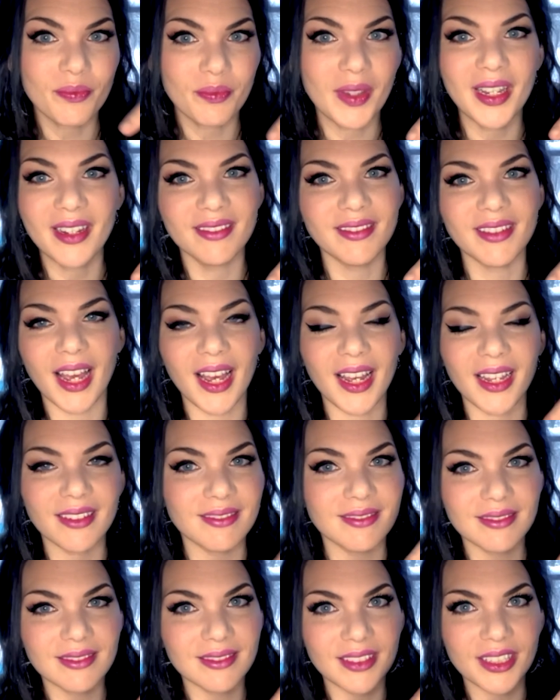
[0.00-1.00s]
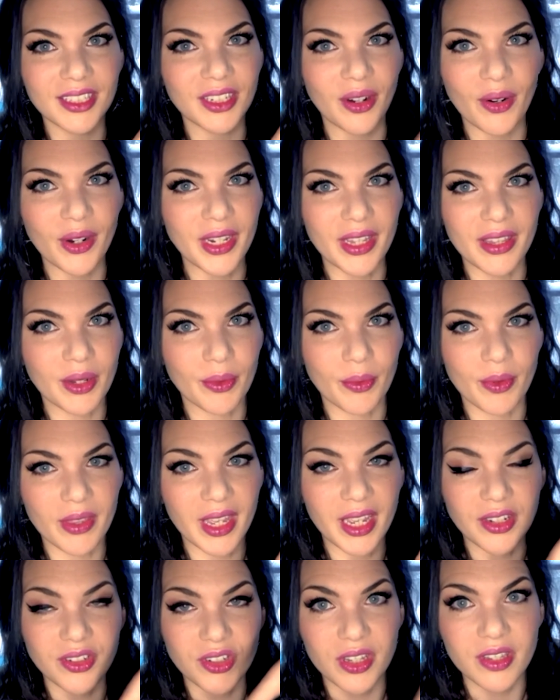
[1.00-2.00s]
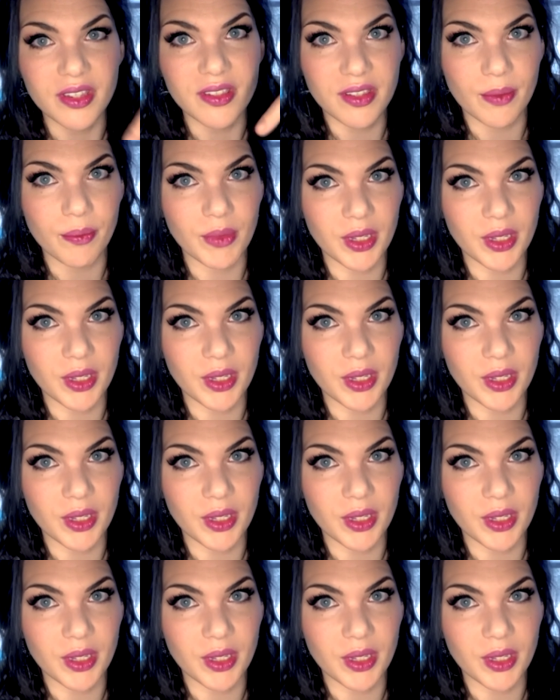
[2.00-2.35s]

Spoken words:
not anything with edges, something